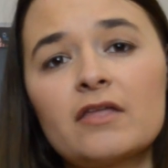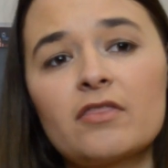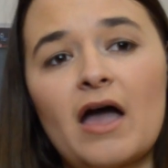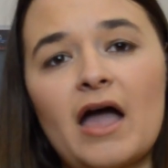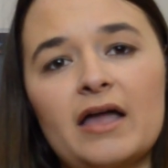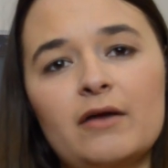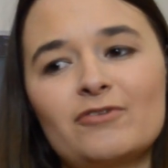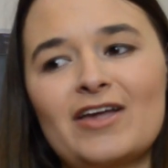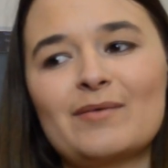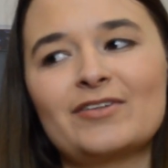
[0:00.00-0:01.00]
that it
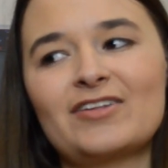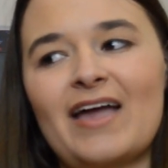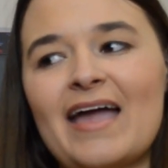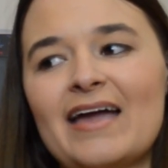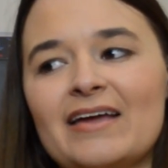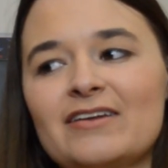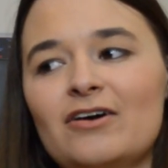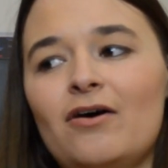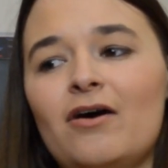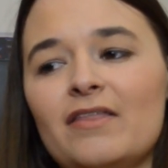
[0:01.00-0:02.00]
was able to
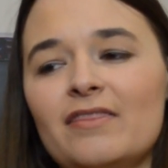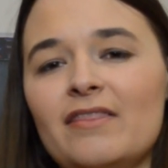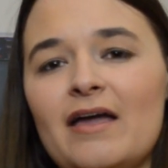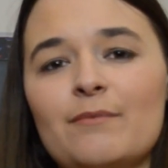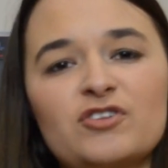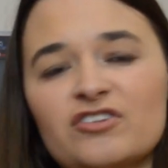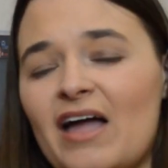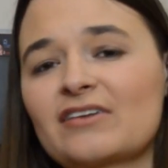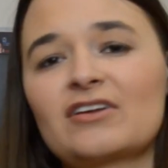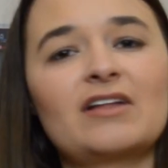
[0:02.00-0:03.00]
end on them just
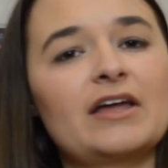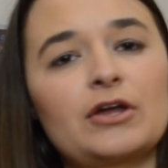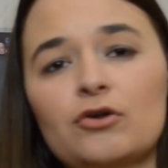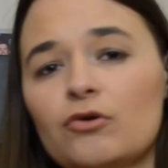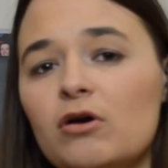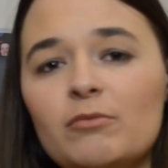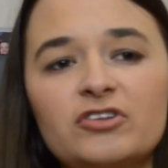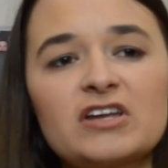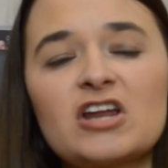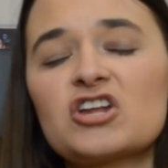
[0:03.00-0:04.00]
acting like normal
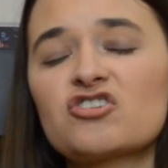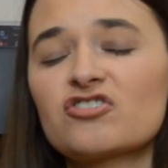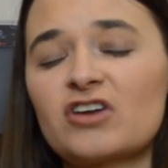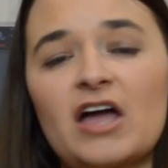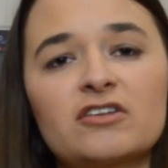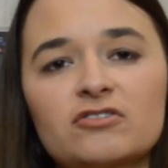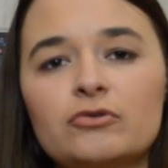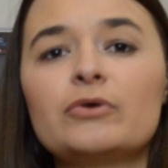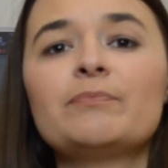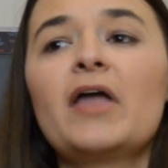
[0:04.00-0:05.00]
teenagers in high
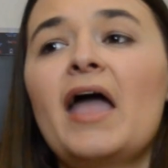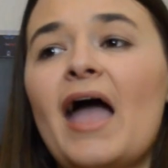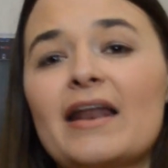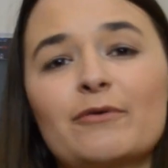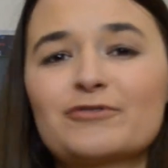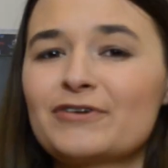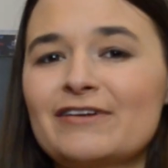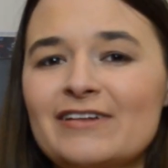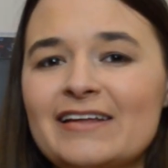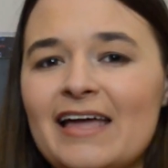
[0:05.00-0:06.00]
school, and it was
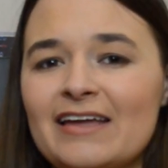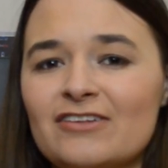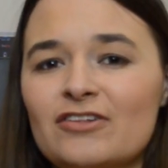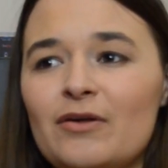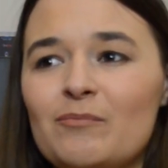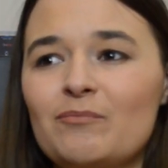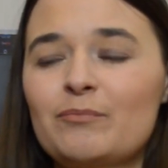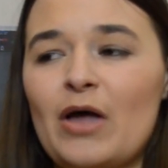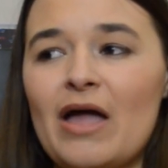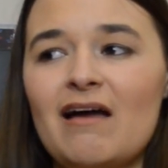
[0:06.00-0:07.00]
really, really nice.
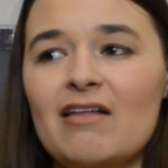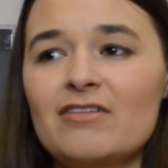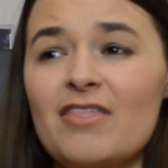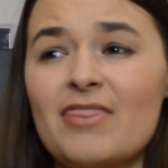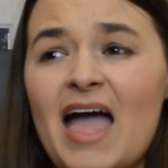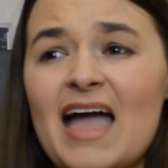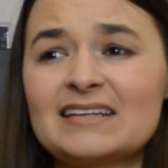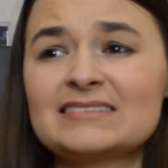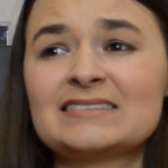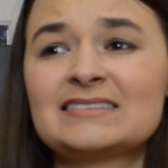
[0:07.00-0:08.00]
But other than
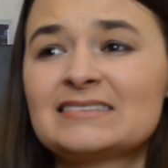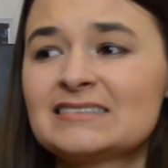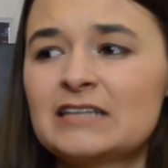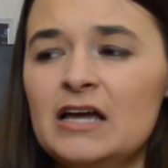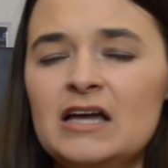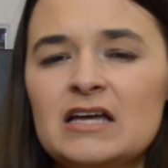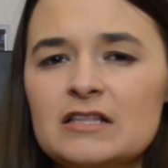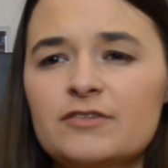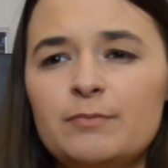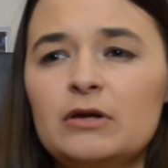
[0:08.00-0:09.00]
that,
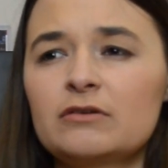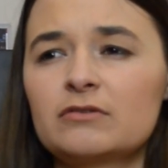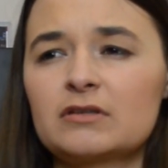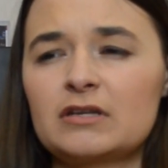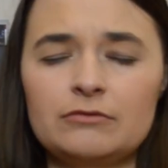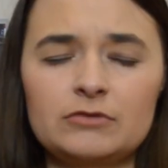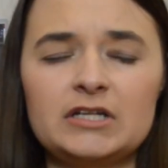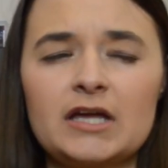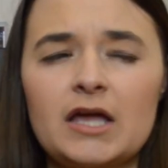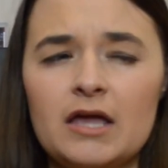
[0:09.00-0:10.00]
this book didn't
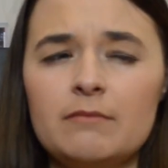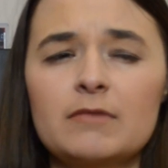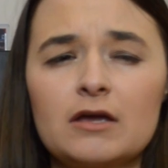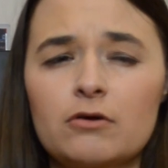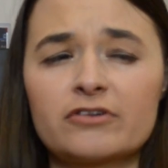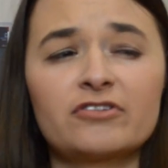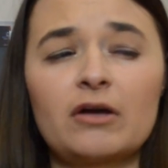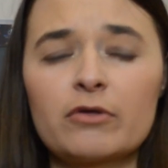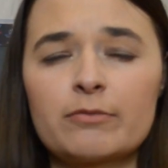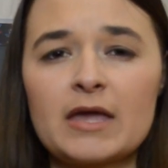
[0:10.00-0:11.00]
really hit me or
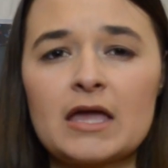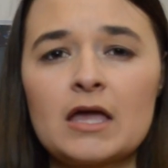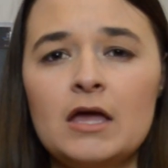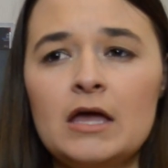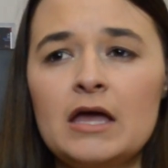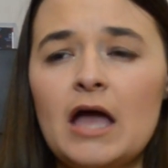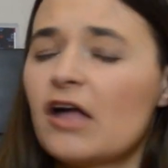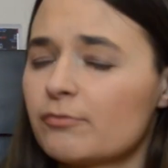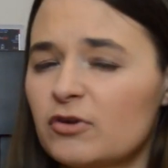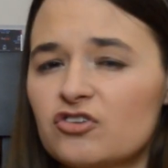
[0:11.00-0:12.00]
stick with me
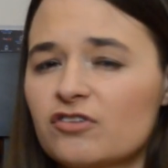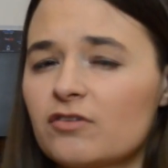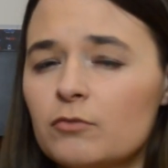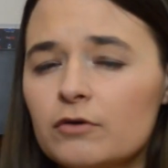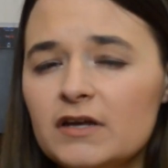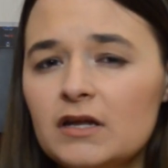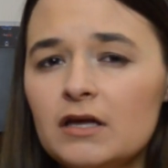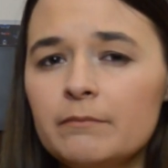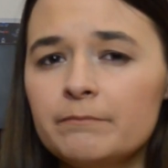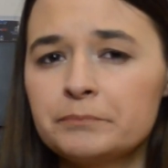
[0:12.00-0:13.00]
as much as the movie
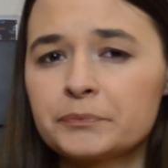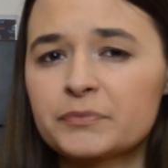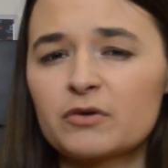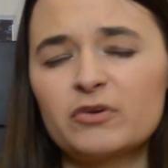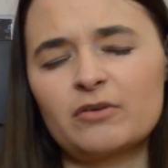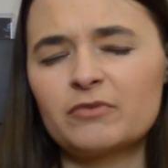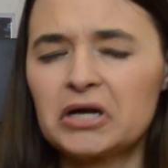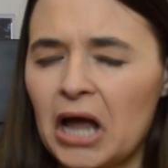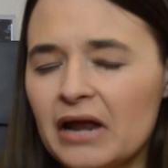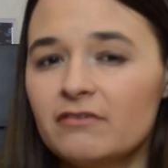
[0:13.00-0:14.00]
did, which I'm
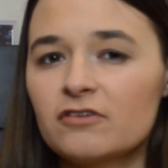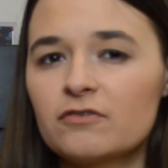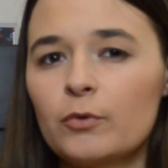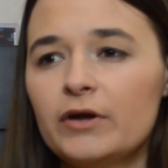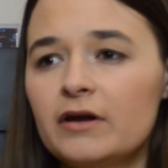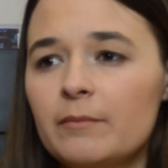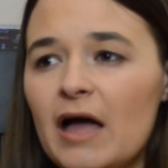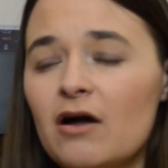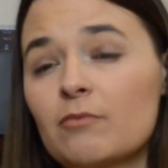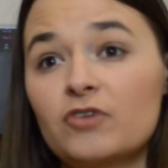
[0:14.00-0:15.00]
kind of disappointed
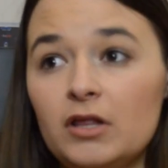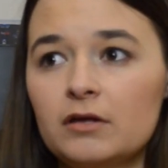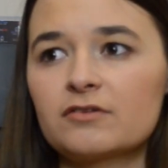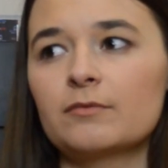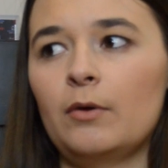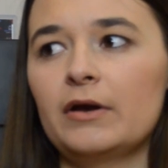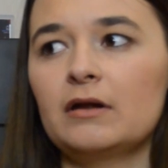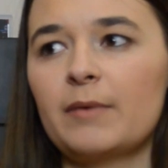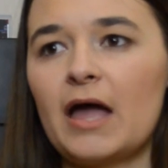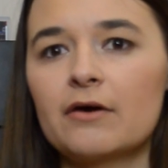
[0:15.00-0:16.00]
about. I'm really
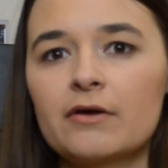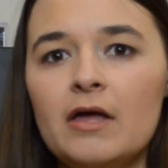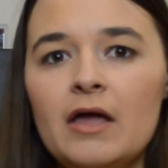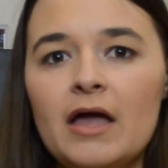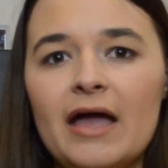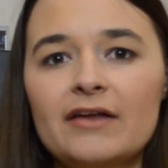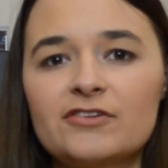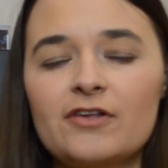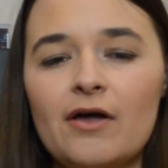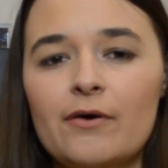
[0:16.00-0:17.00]
disappointed about. And
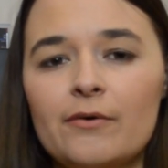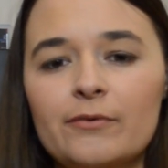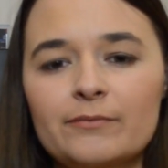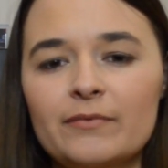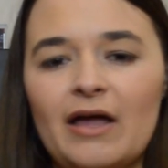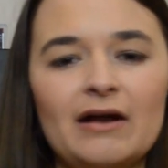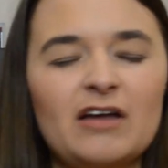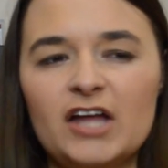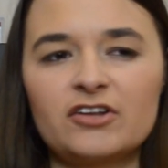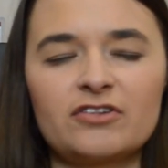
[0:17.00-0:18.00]
so, I don't
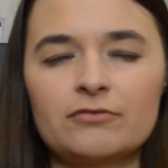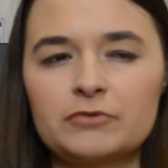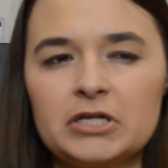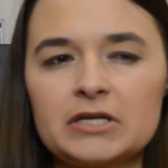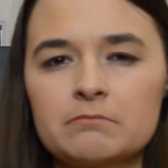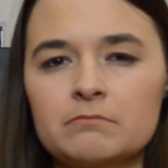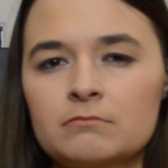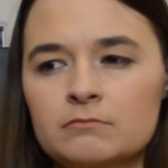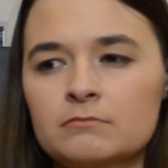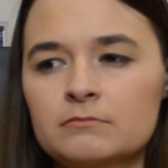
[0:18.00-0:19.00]
know, I just didn't really
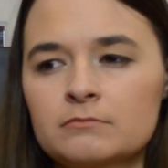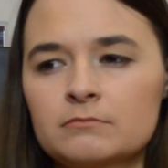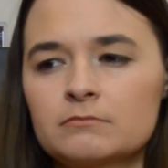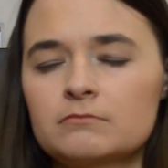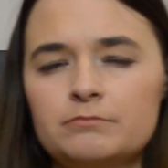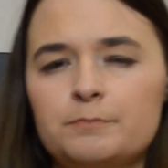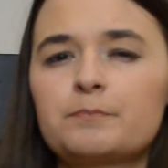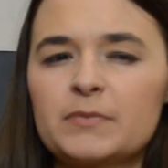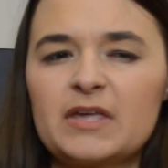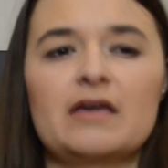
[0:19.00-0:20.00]

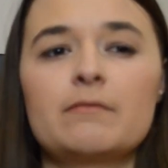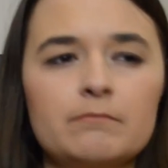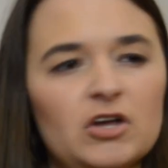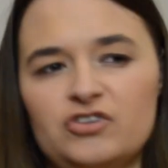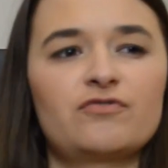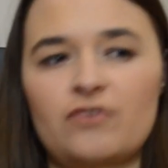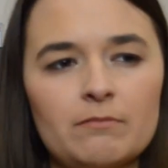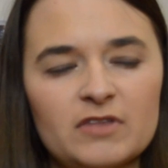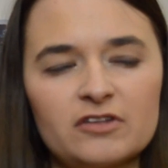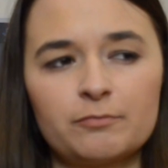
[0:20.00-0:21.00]
get much
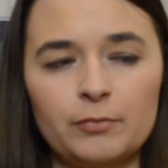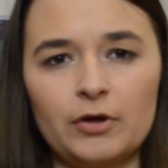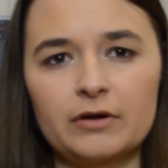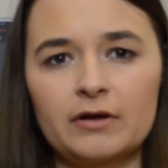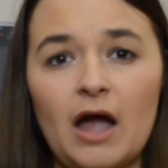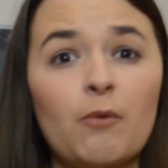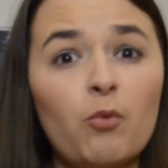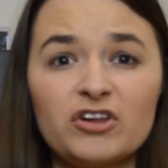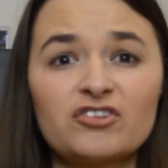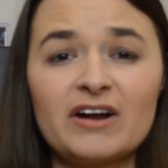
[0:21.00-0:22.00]
from this book. I
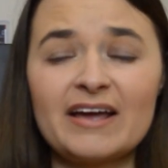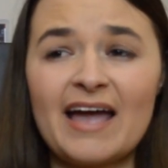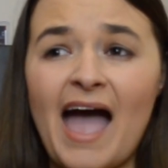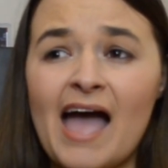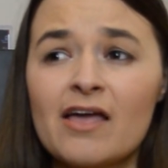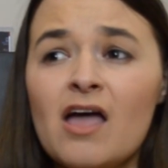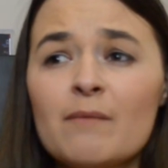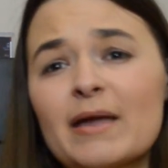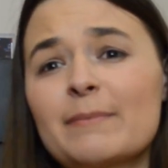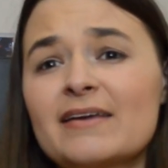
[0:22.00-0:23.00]
wish that I had.
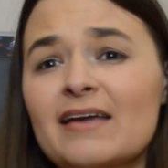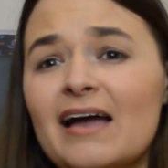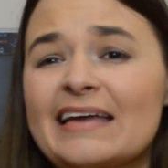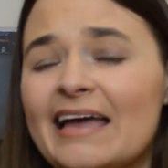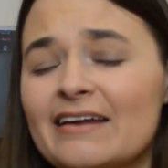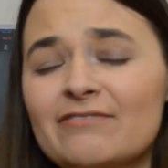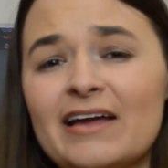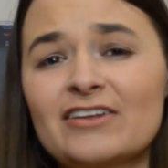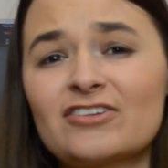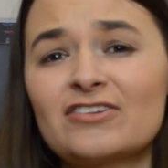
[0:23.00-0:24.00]
Maybe, again, if
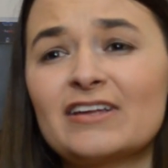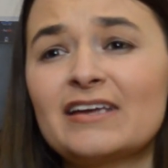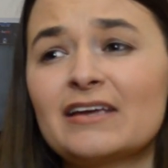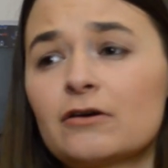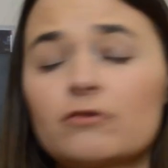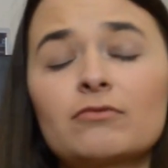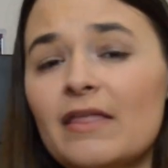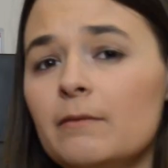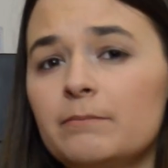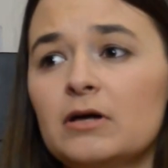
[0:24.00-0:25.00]
I had seen or
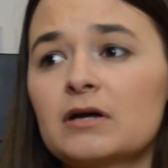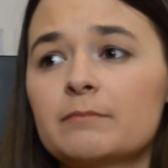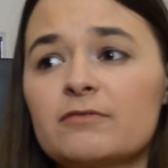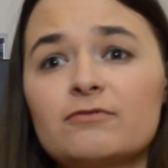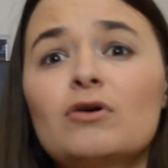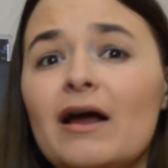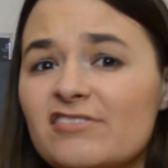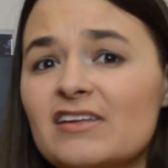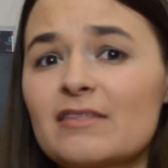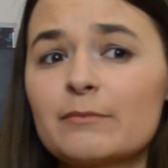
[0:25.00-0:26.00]
read the book before I've seen the